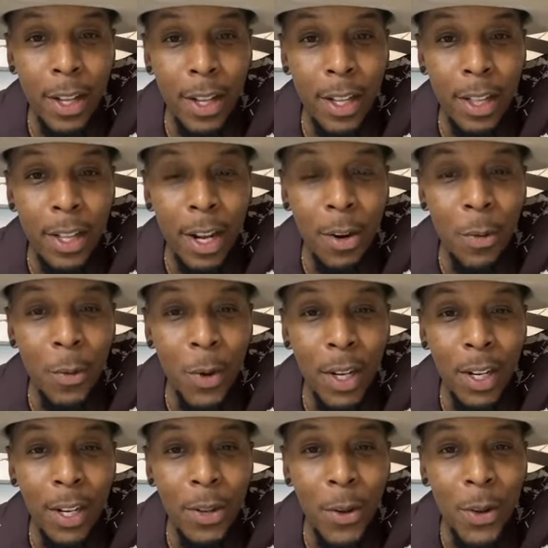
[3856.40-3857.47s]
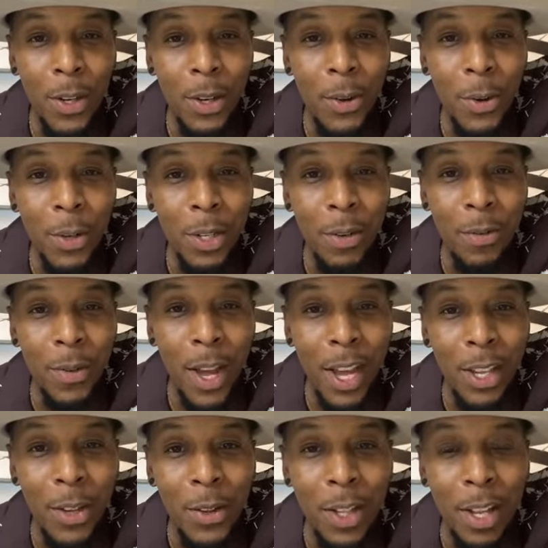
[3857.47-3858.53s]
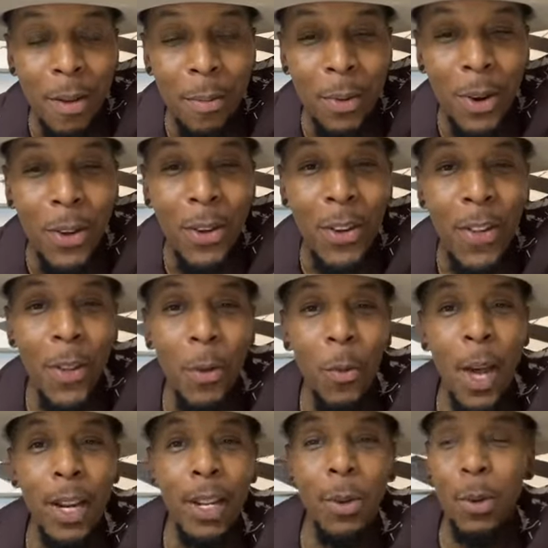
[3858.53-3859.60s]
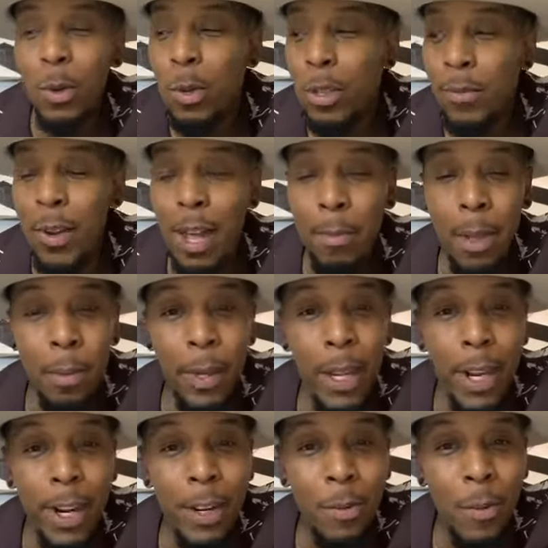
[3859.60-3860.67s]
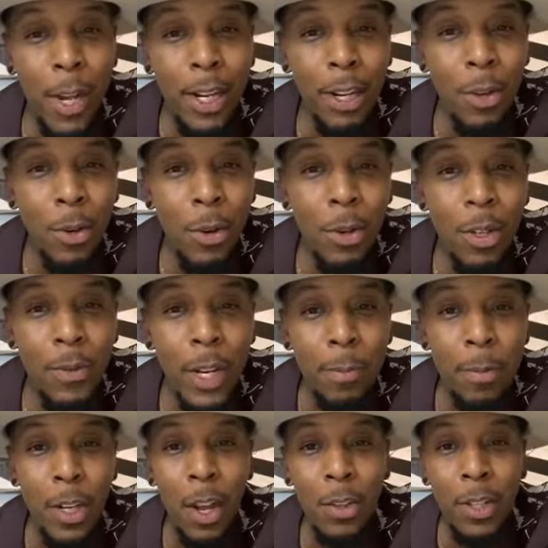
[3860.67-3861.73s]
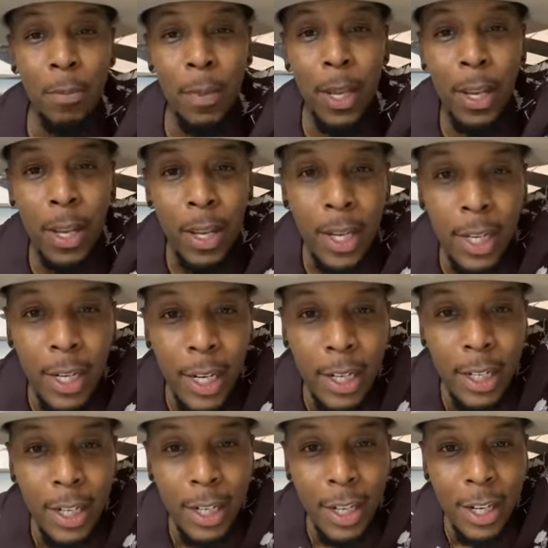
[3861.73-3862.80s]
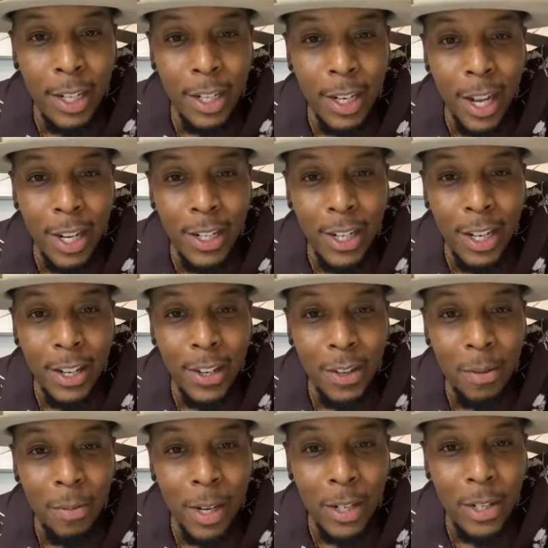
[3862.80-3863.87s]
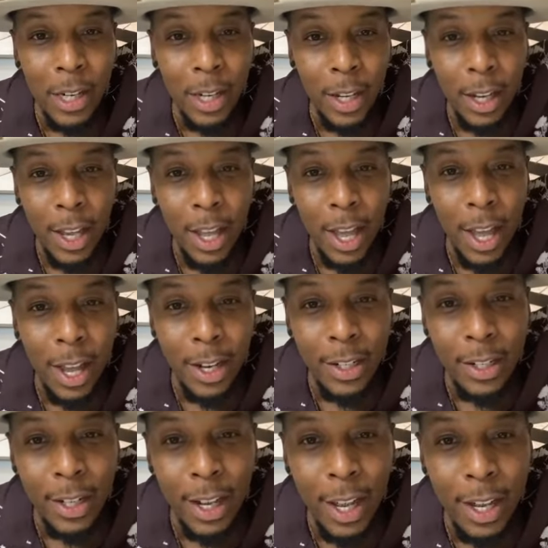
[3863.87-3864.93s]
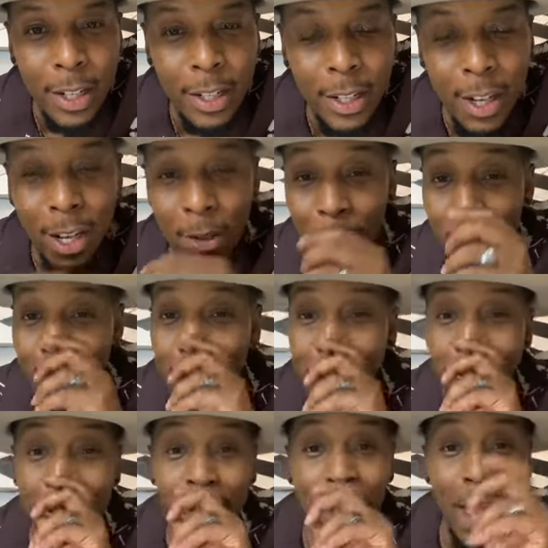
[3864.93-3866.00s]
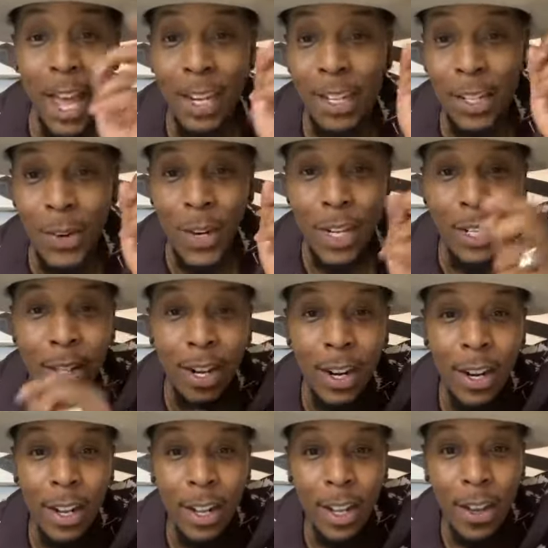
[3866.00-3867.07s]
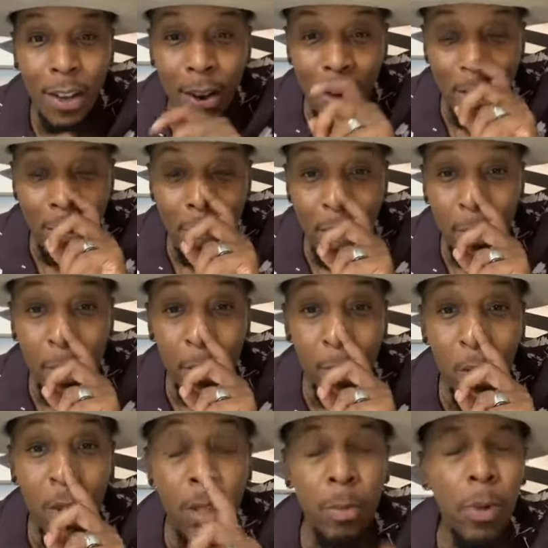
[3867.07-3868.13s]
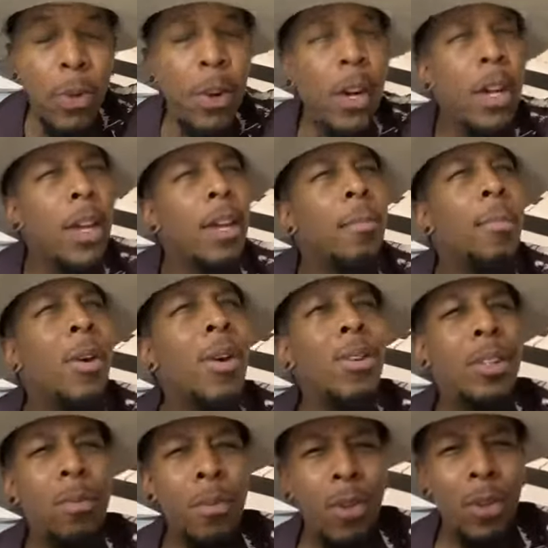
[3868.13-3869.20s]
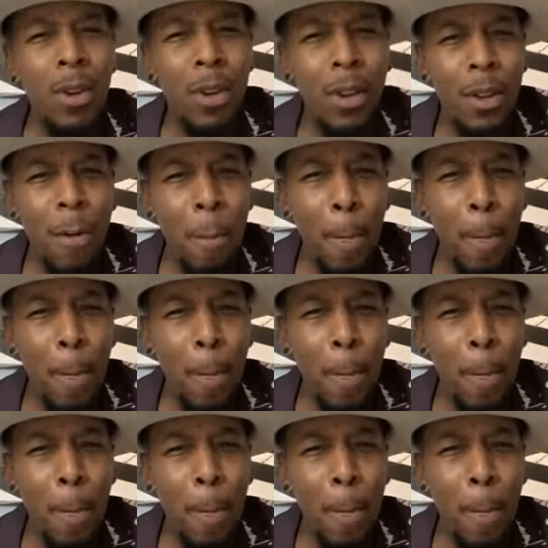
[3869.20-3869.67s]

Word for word: Uh, they're really going to crucify you then, bro. Why they going to crucify me, Blair? Why they going to crucify me? Talk to me. DC Dixon, I see you. Let's, hats, hats. Yeah, you got to get this hat. It's crazy. Are you coming to Baltimore? Baltimore.